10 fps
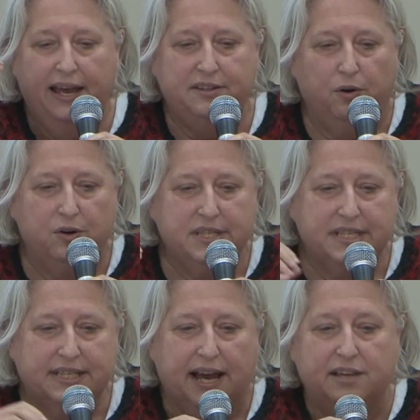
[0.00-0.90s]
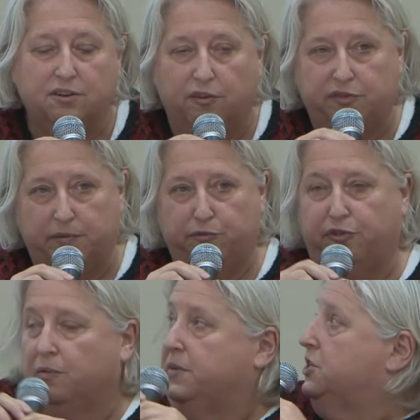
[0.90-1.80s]
and all this kind of
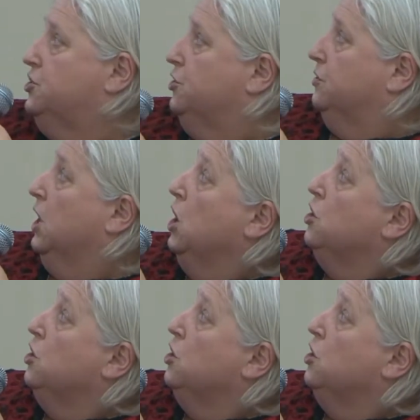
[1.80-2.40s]
information.